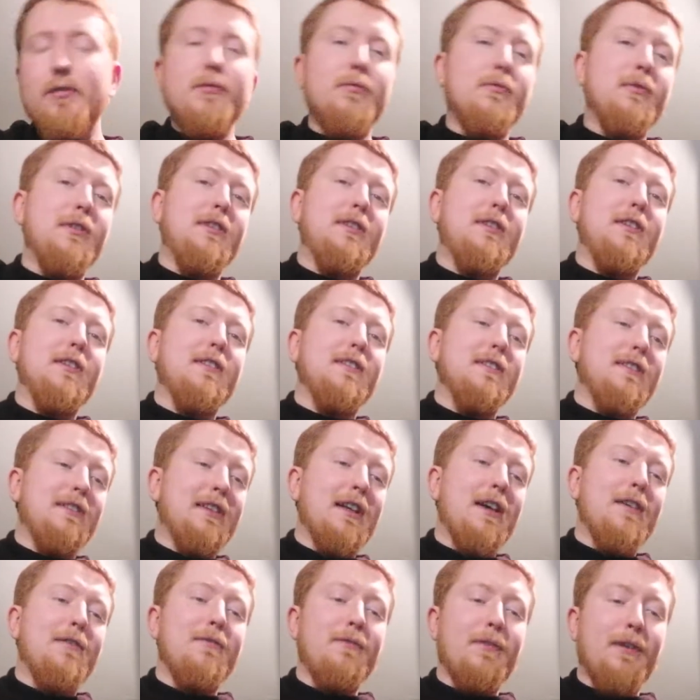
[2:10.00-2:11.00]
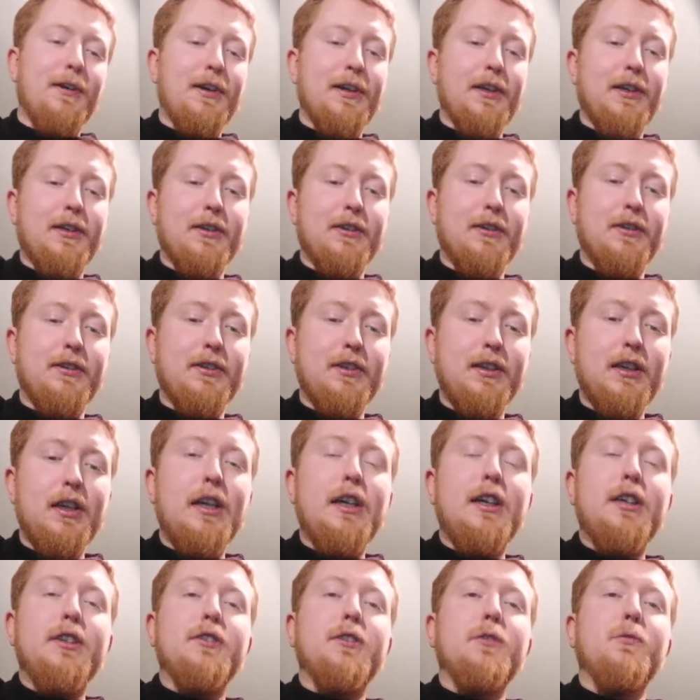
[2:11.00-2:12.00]
which doesn't sound very good.
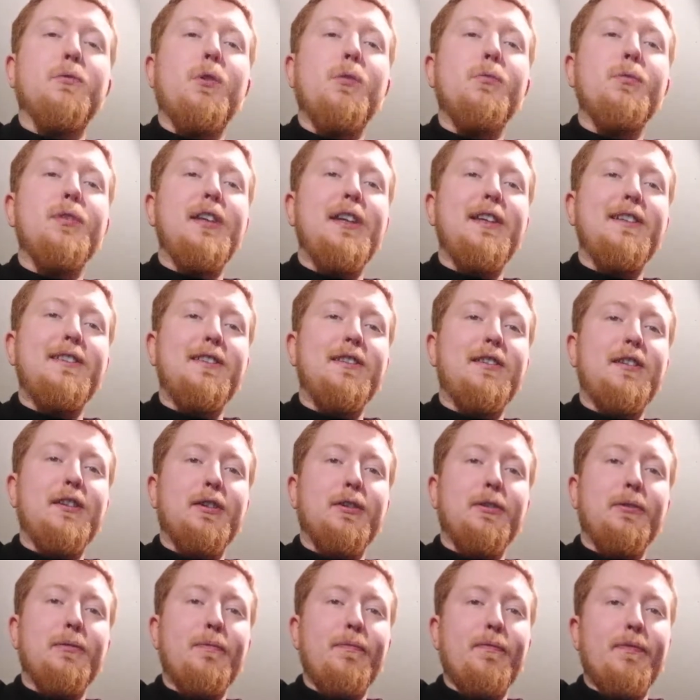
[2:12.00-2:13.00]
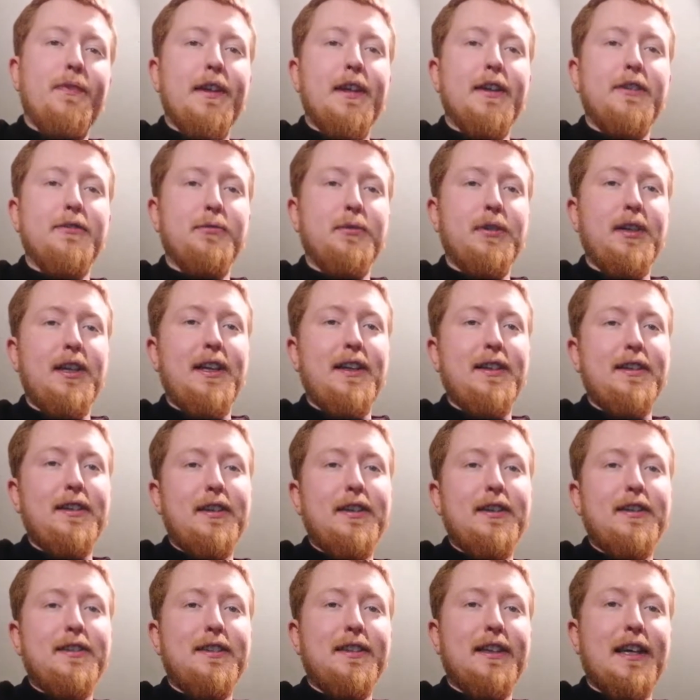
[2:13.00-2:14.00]
So what we need to do is we need
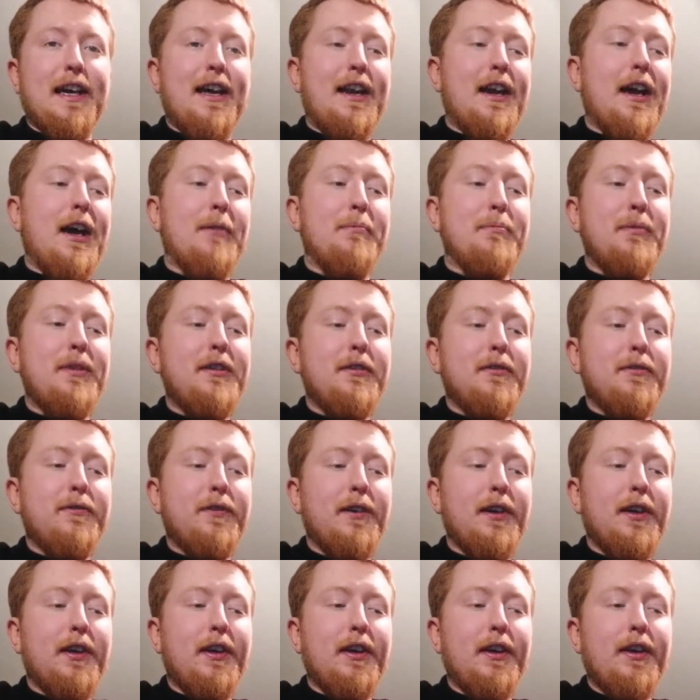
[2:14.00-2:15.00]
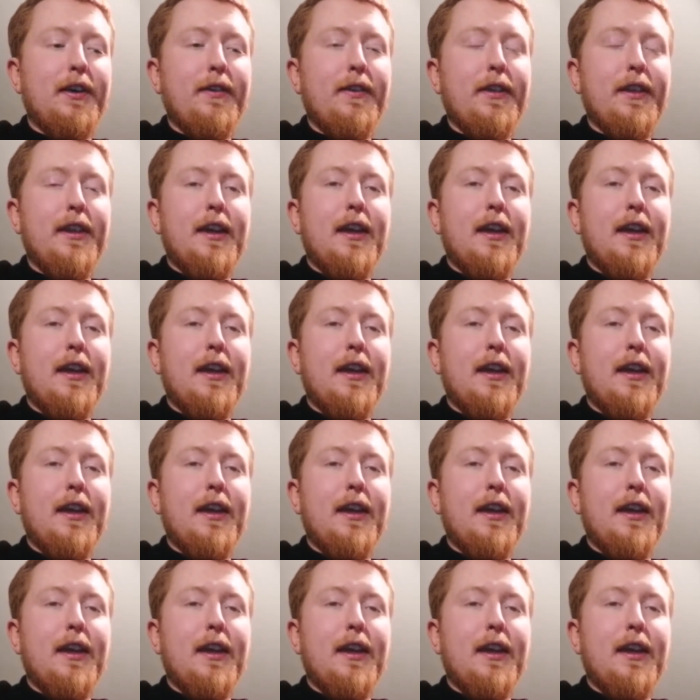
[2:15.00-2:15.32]
to get our middle finger,